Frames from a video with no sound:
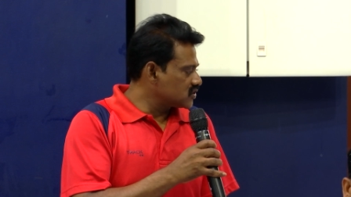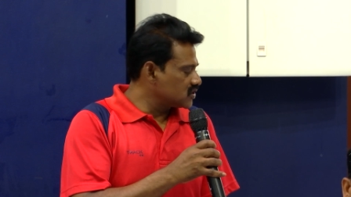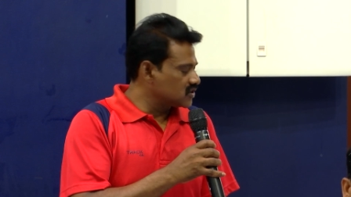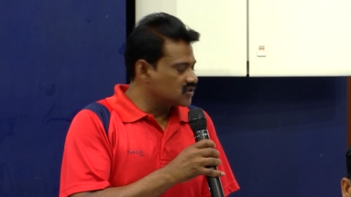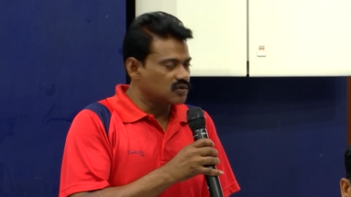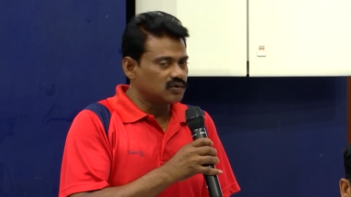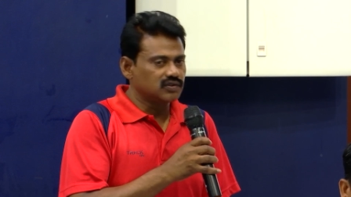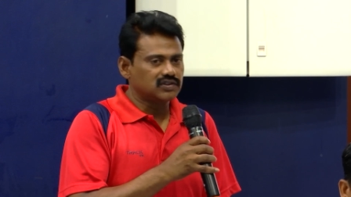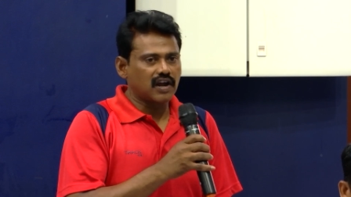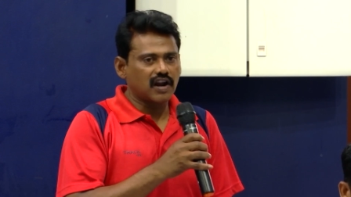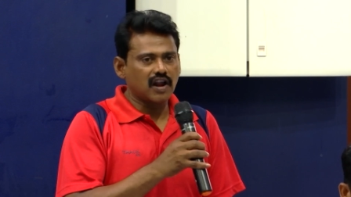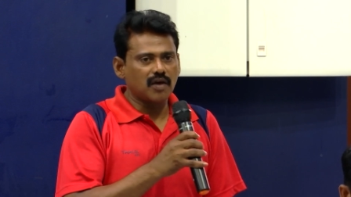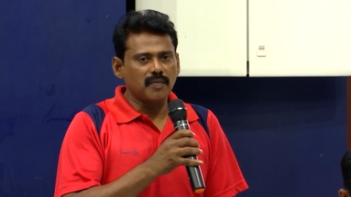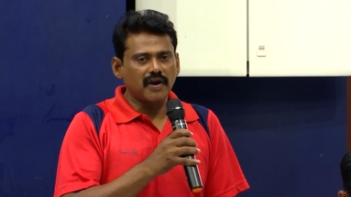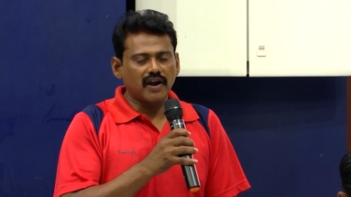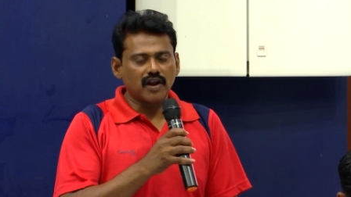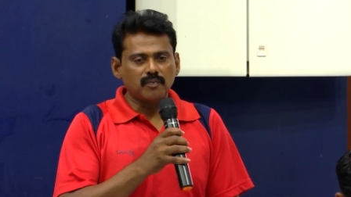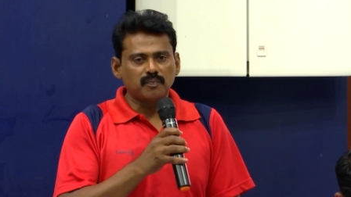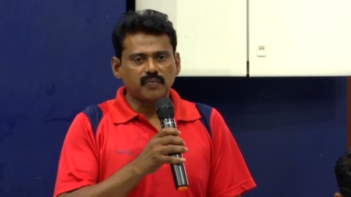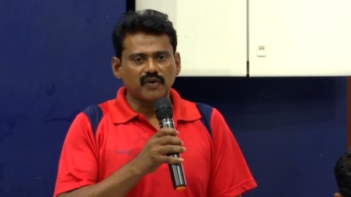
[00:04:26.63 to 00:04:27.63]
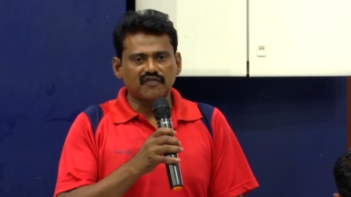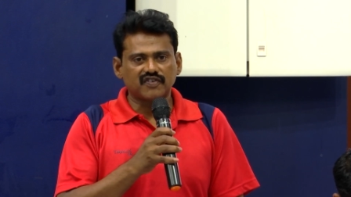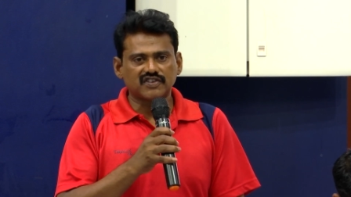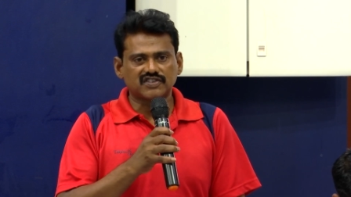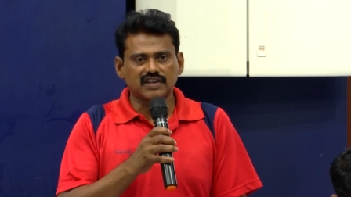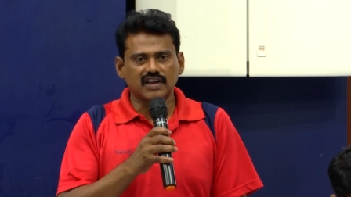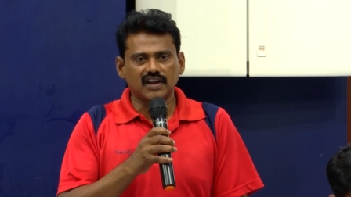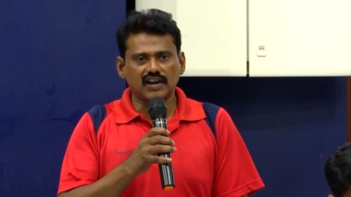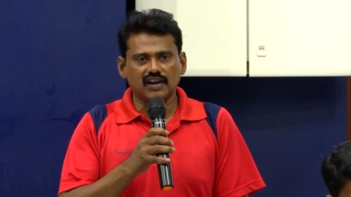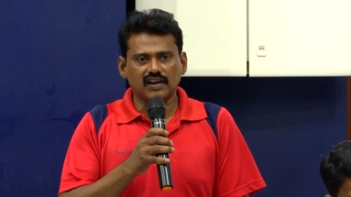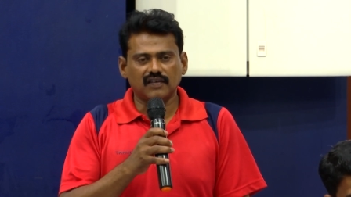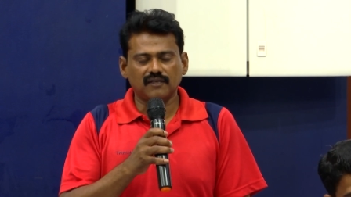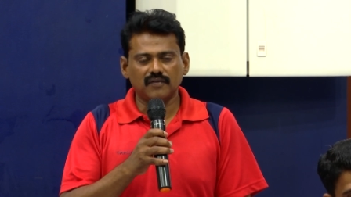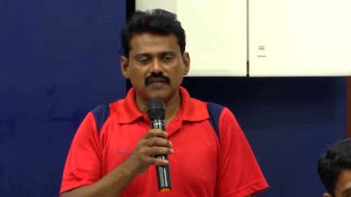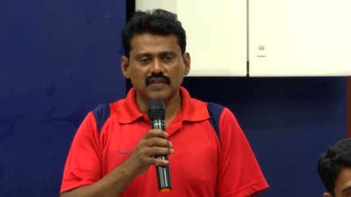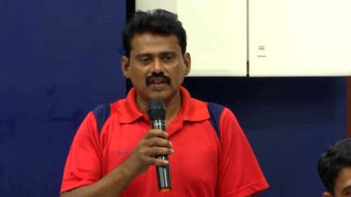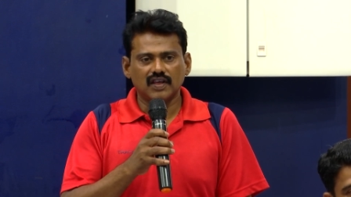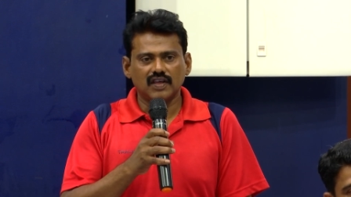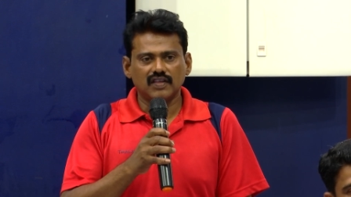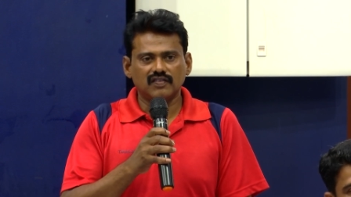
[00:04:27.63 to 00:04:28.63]
Sultana Madam Professor,
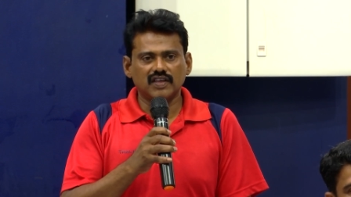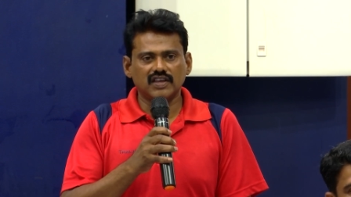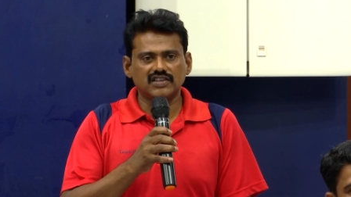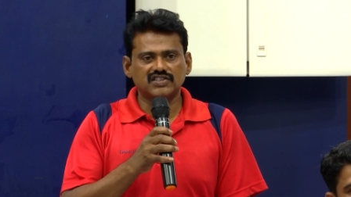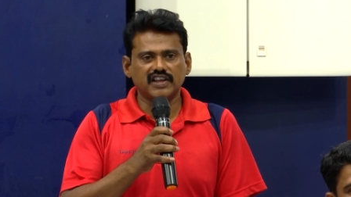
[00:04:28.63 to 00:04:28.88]
the